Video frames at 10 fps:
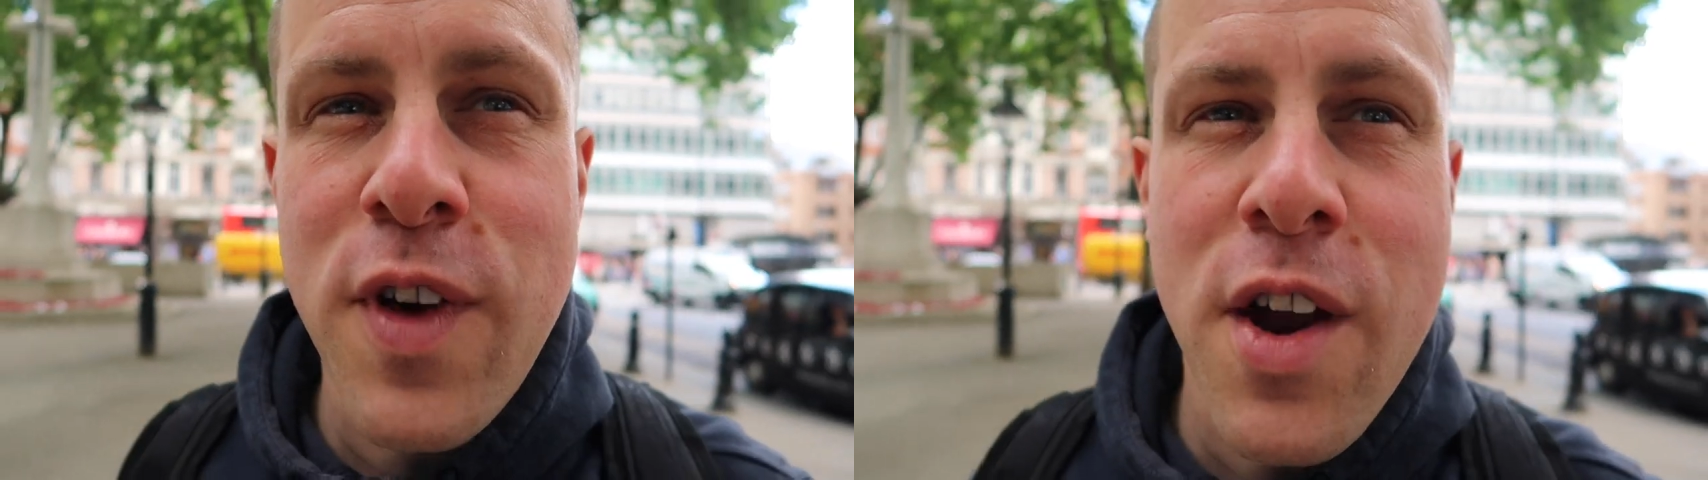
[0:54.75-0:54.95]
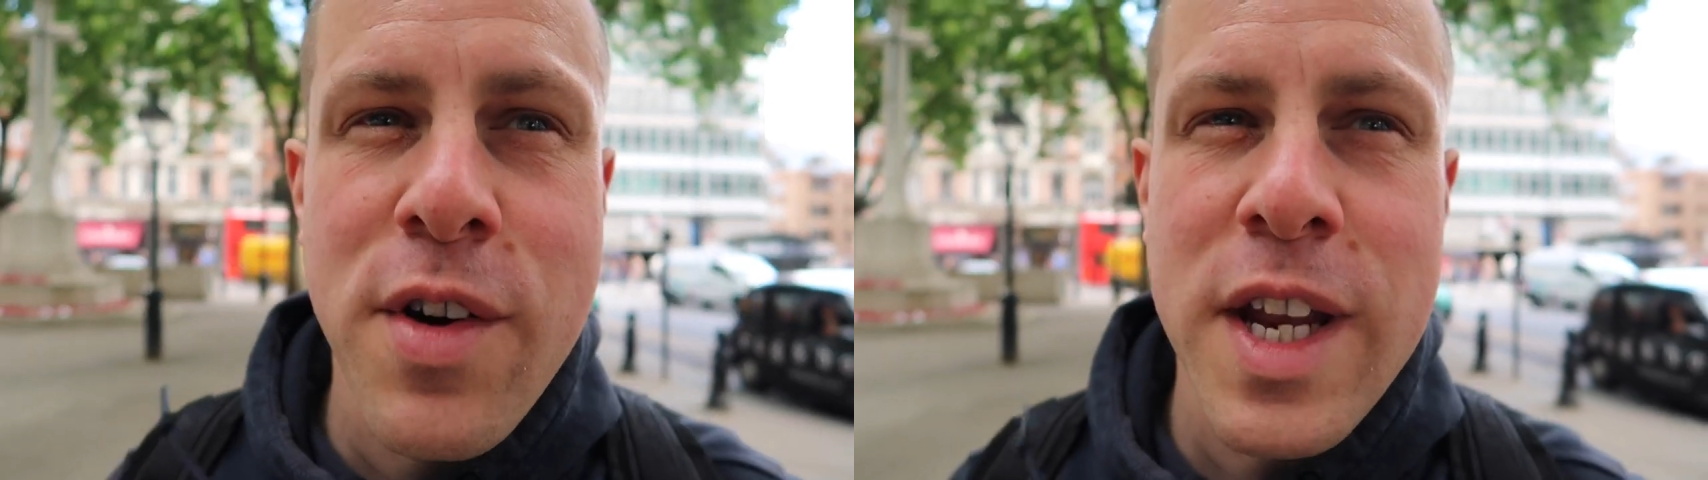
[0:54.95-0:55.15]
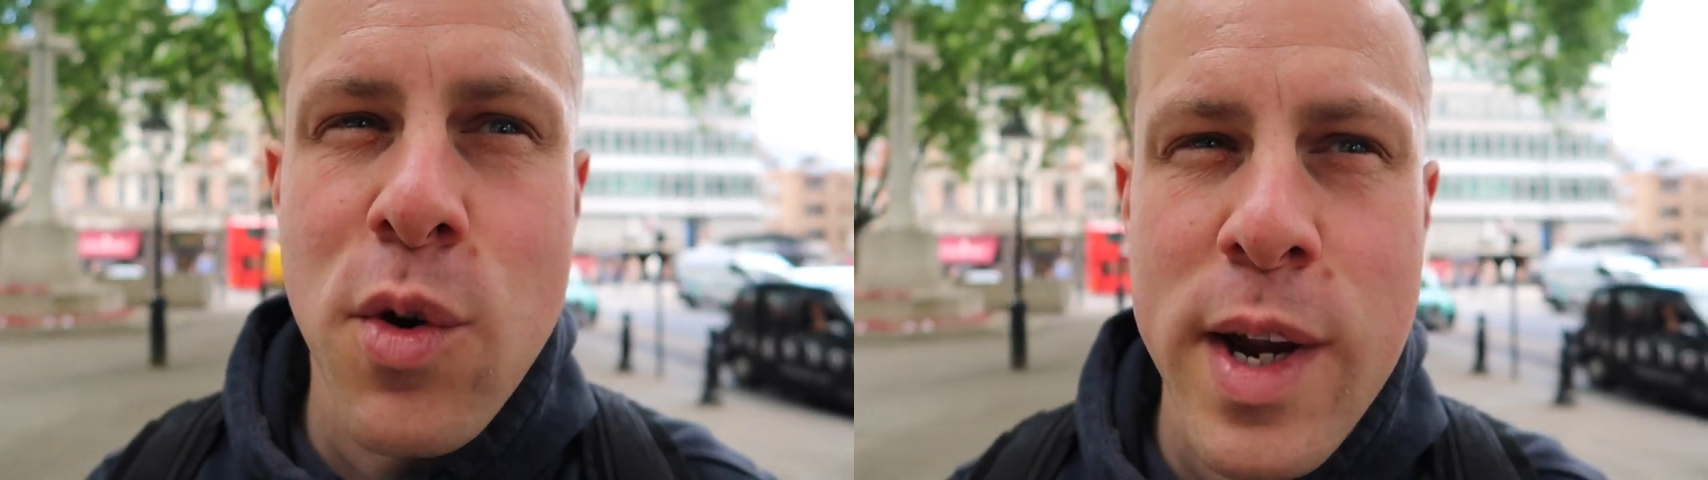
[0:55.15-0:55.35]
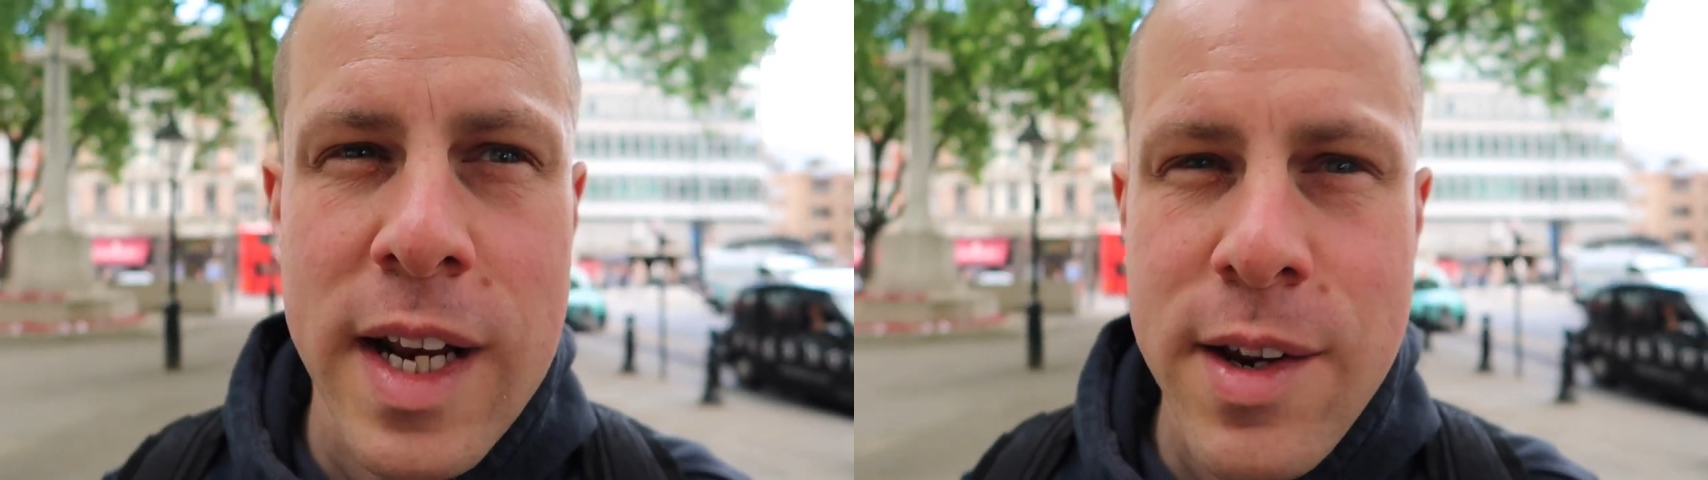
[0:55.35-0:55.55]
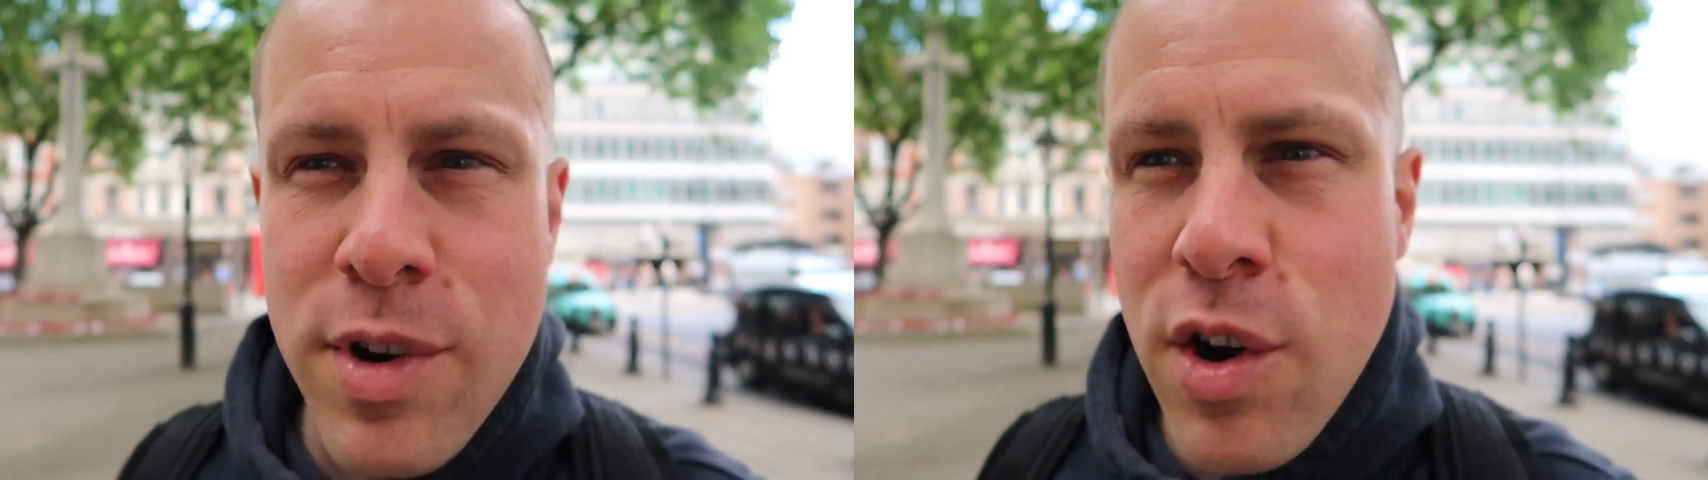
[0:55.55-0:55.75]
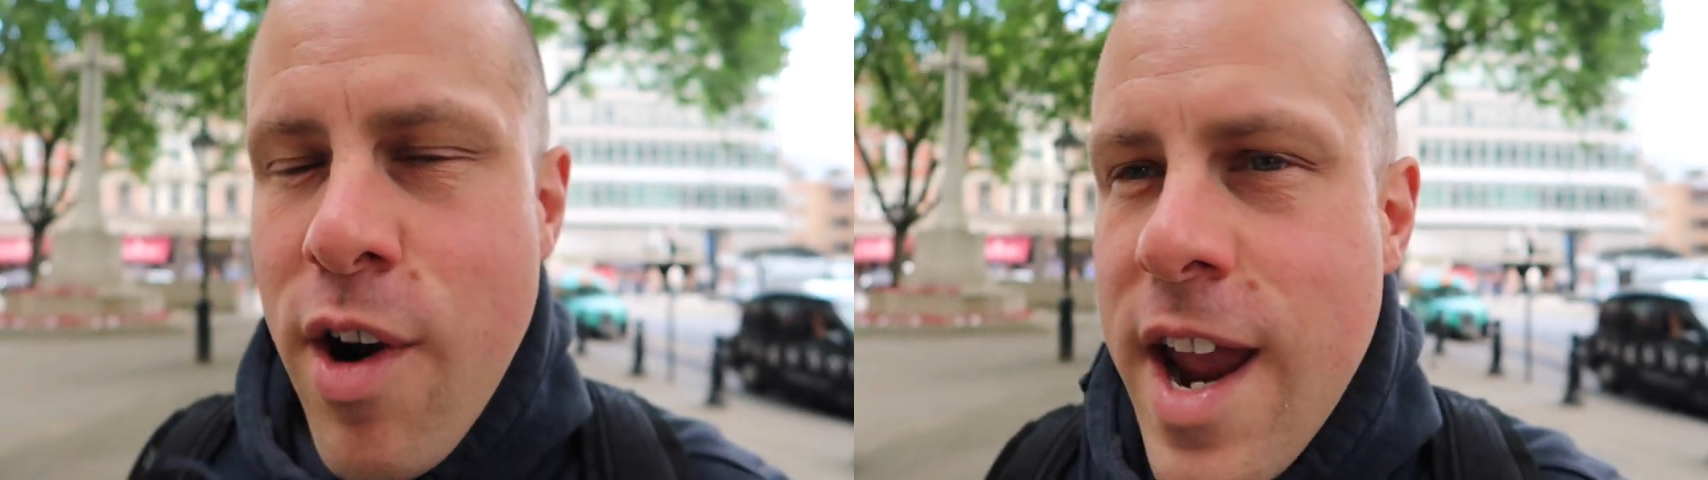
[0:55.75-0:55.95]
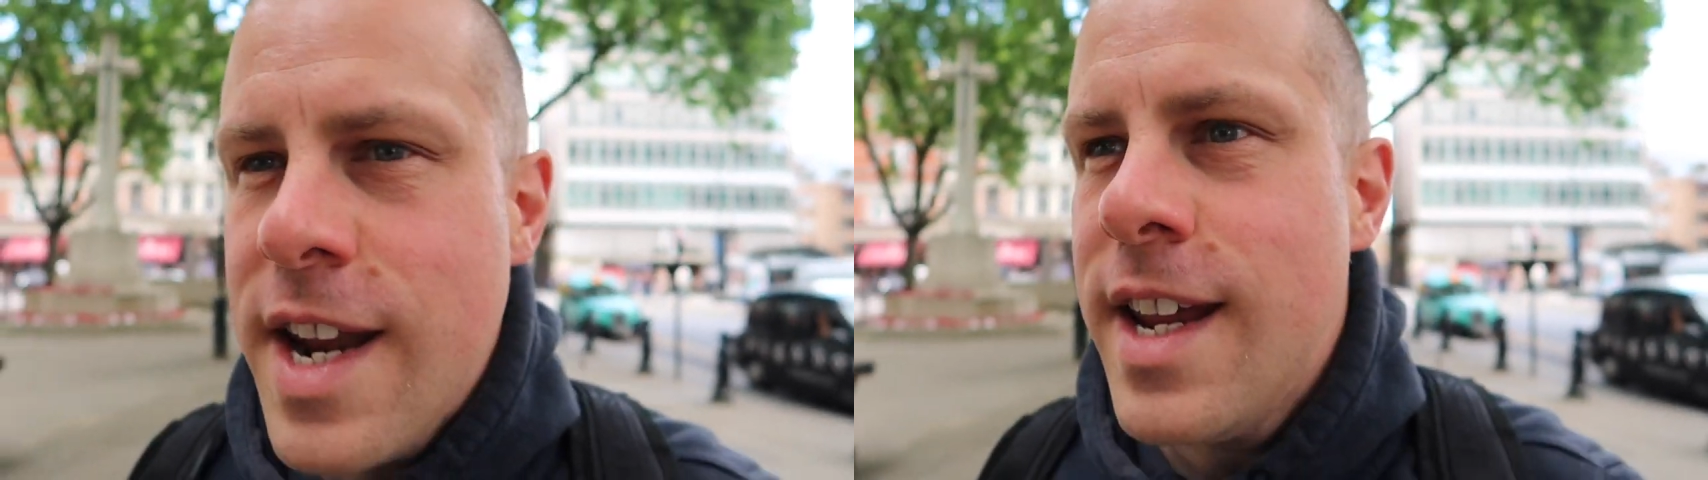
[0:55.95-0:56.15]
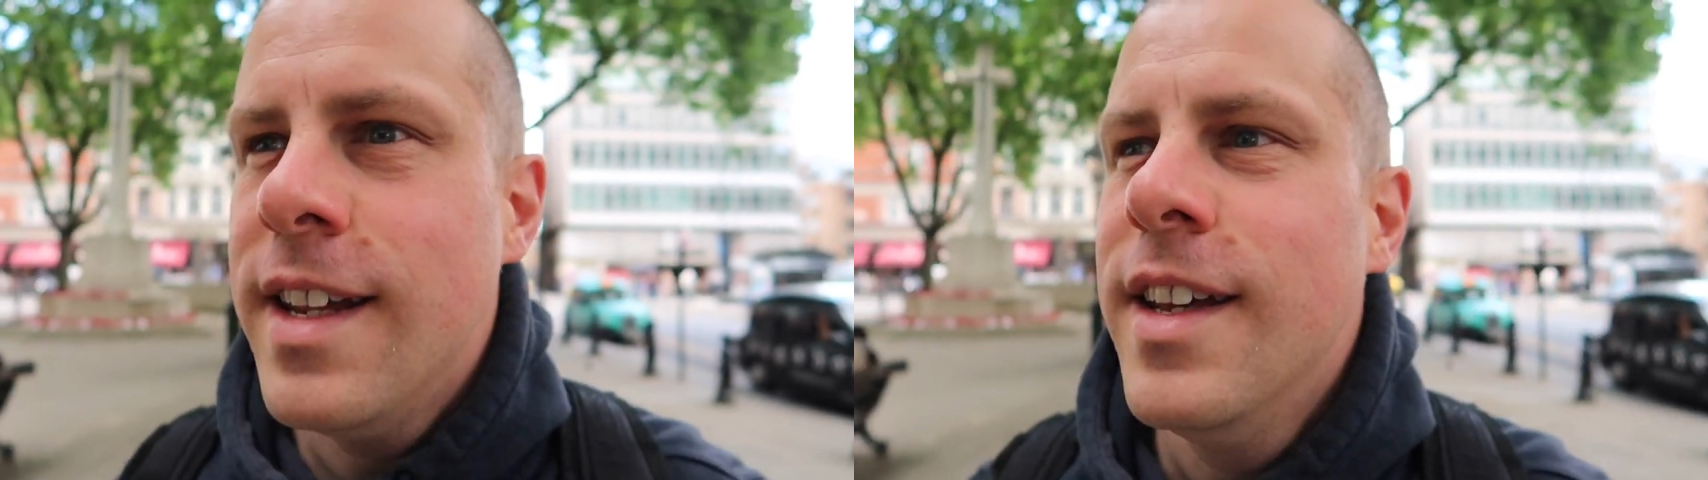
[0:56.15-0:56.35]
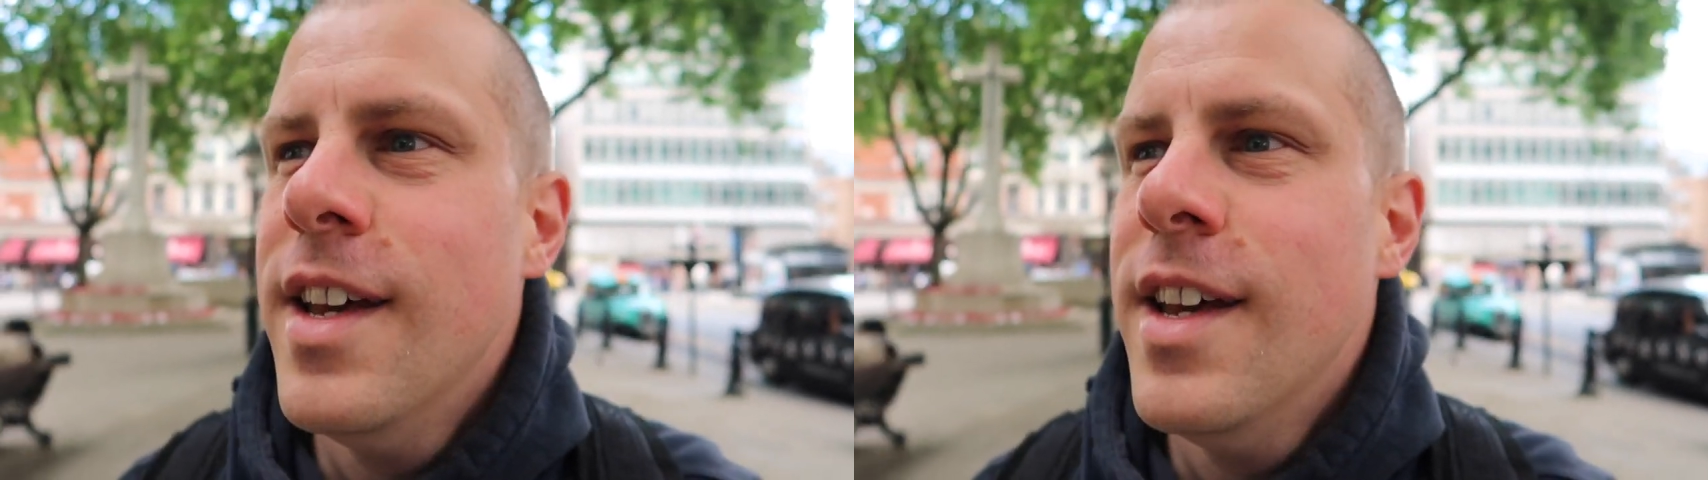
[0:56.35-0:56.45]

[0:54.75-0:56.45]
very quickly regretted it.